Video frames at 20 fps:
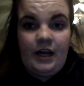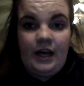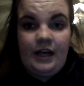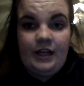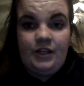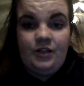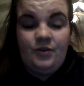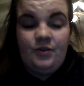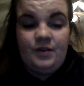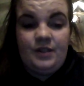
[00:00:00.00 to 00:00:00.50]

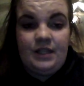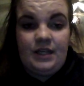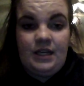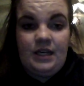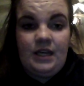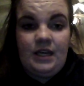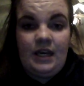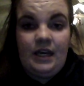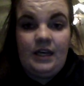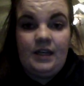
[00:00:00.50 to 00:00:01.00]
at
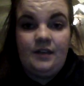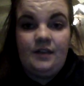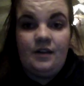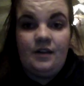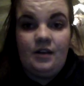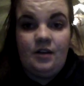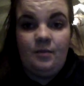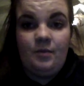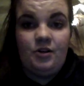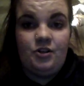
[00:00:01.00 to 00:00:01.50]
UC and
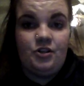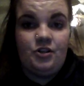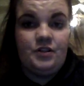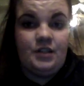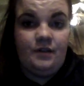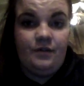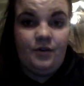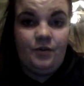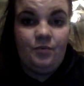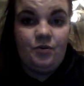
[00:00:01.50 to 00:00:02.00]
the
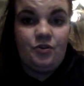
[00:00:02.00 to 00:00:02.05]
emergency room,